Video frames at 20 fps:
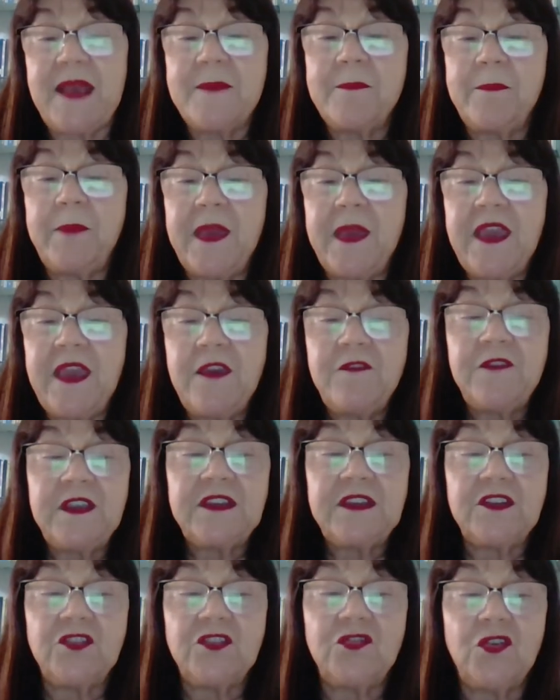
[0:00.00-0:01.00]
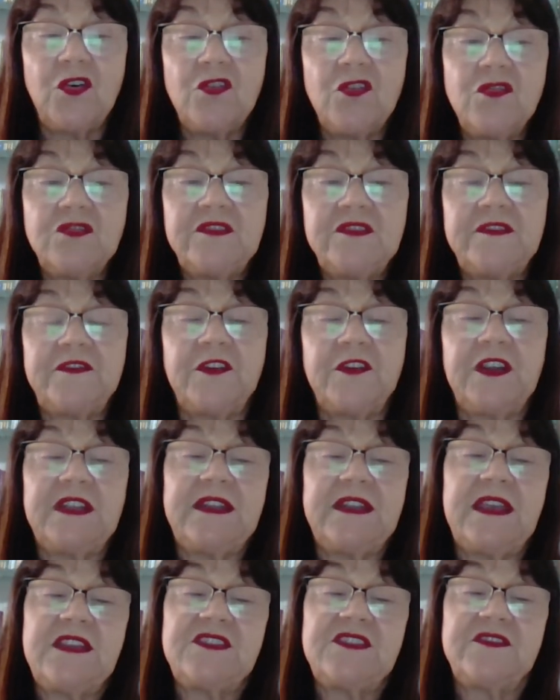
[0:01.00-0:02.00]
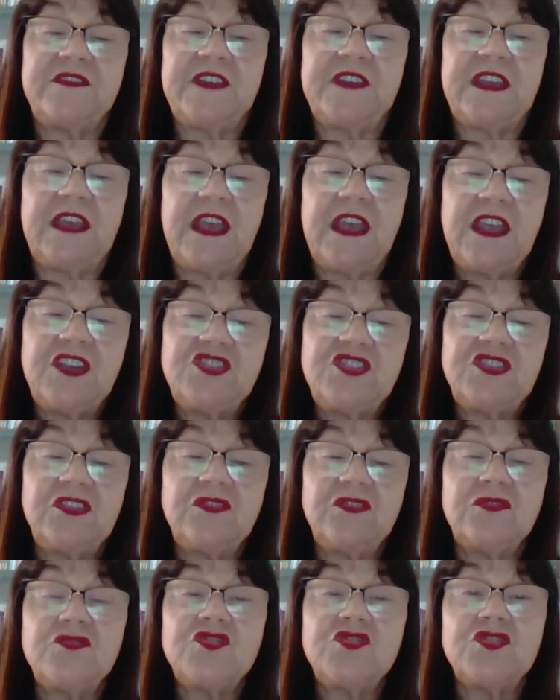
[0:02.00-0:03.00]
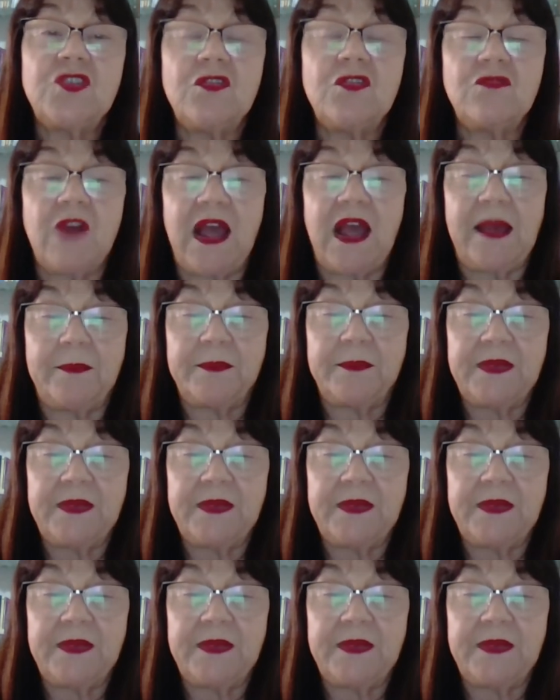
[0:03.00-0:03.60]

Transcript: paving the road for identification to show up.